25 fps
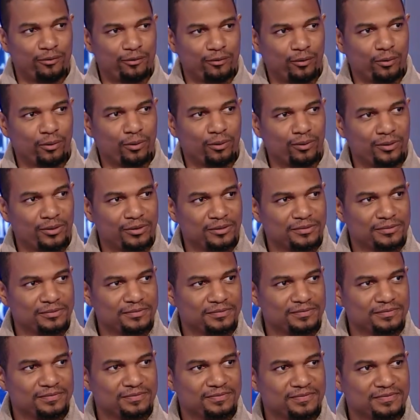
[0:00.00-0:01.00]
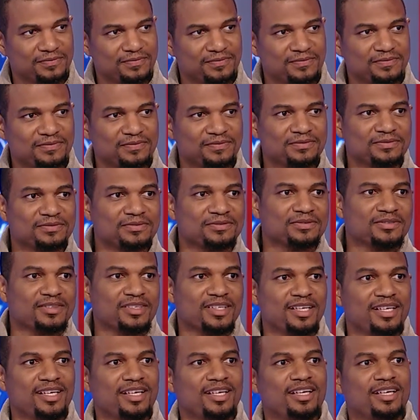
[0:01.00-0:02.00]
forward. And
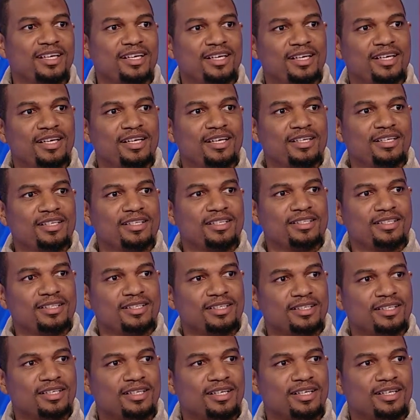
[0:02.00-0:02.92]
small forward. I